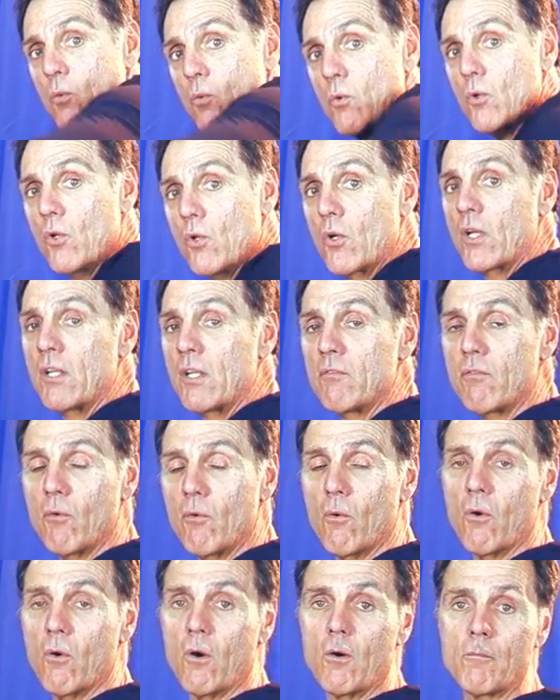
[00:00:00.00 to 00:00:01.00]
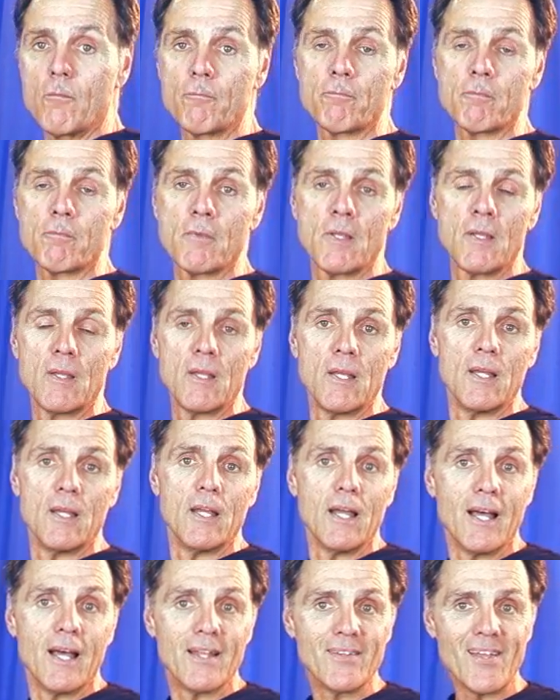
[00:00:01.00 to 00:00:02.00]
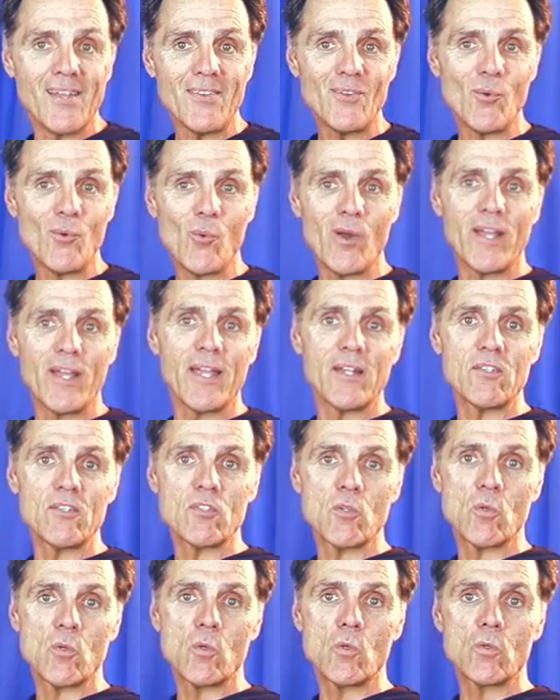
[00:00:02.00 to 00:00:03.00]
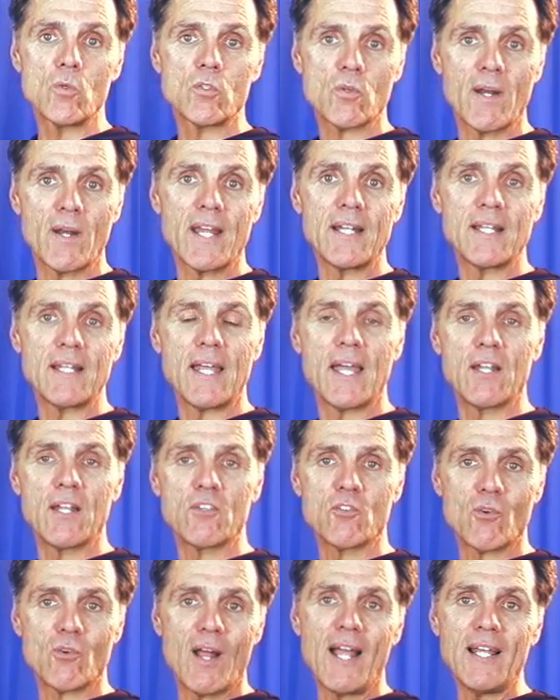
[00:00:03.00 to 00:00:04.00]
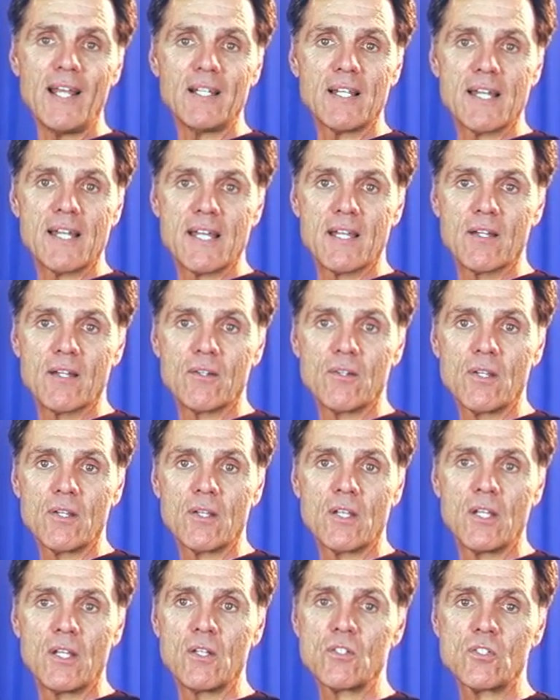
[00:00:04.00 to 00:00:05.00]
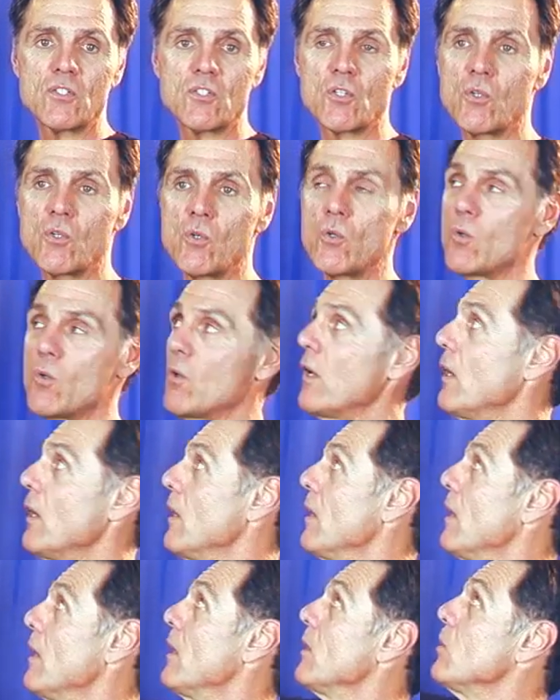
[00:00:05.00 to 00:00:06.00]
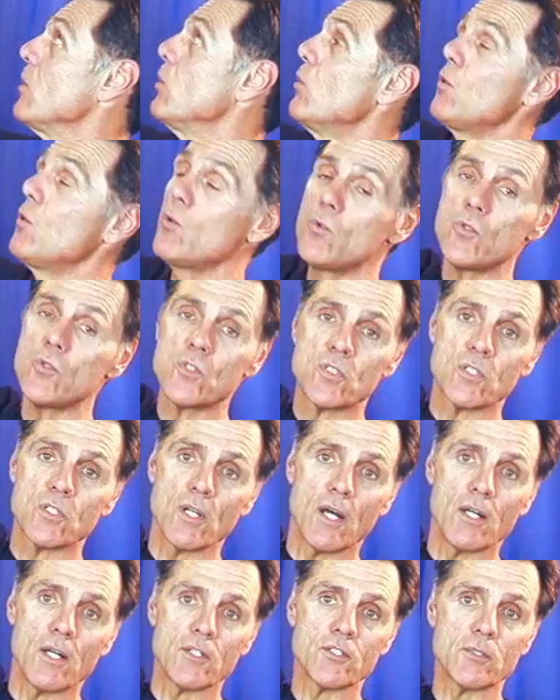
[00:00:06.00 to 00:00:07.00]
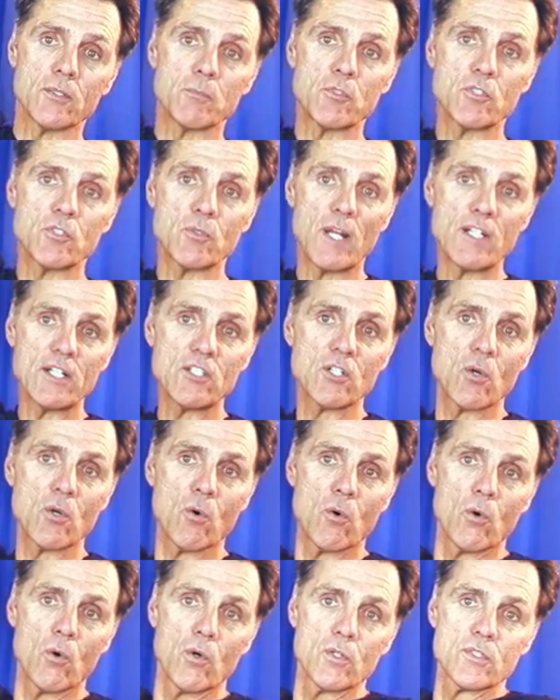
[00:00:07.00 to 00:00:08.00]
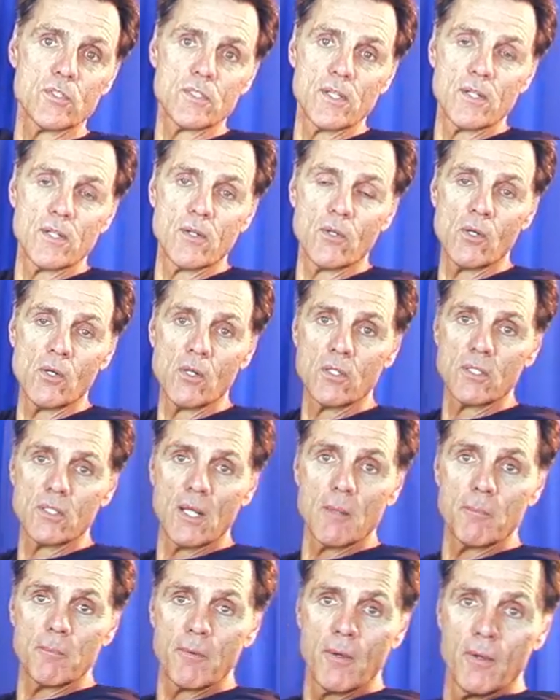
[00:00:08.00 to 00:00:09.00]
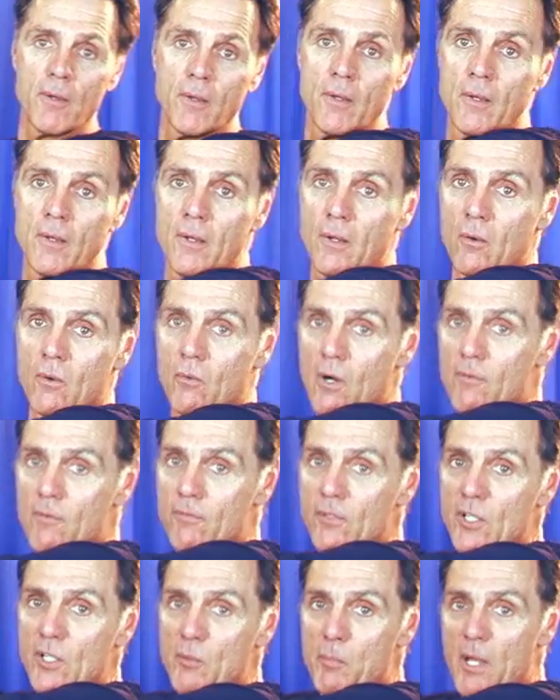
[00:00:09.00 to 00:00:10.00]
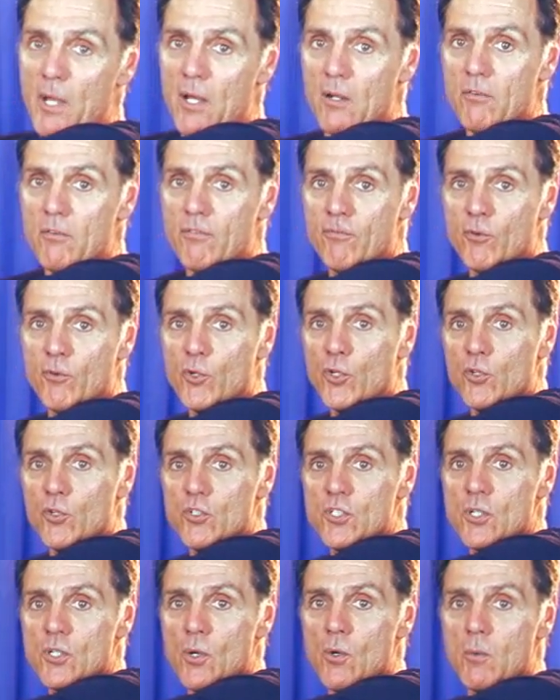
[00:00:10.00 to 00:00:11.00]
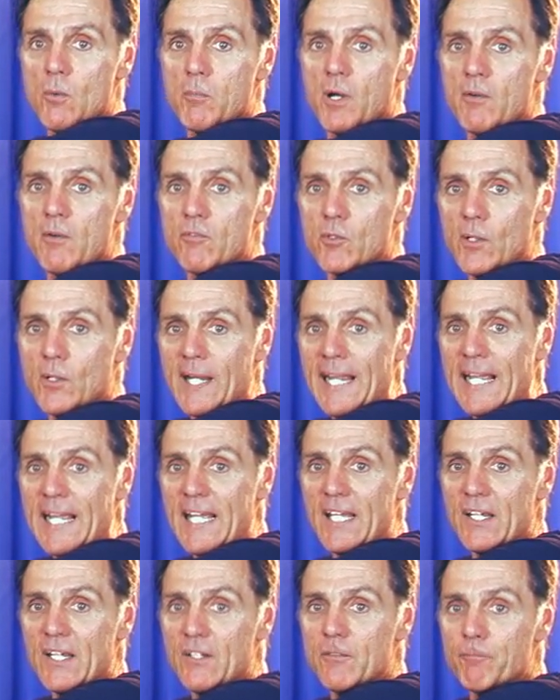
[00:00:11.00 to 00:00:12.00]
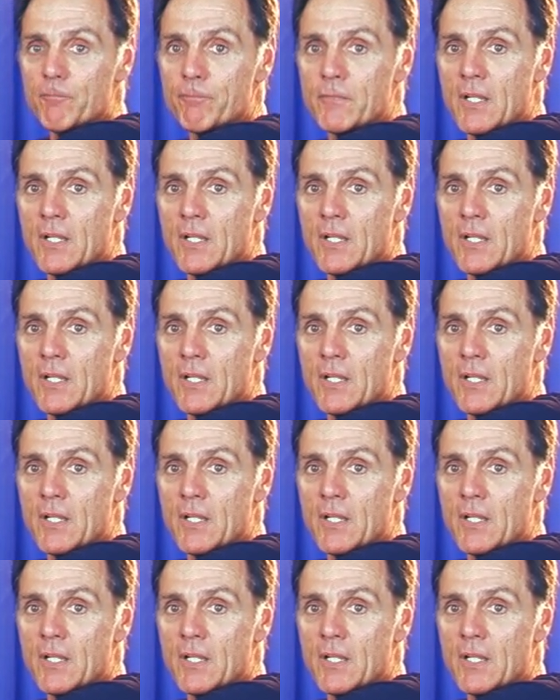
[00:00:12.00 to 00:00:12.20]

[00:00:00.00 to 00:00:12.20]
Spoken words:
we're looking for. Another way to train that dry land is to use some stretch cords that are hooked up roughly about a foot or so above your head.